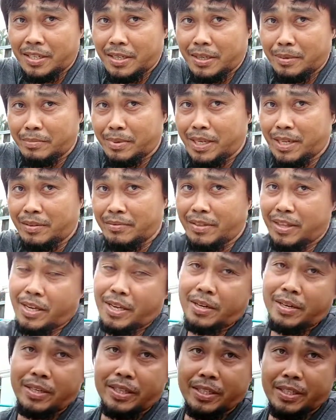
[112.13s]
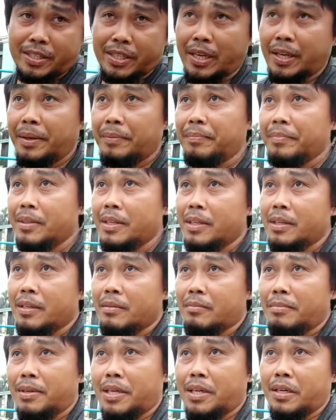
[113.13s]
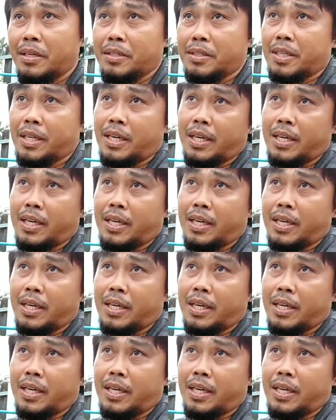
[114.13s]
above the sun, because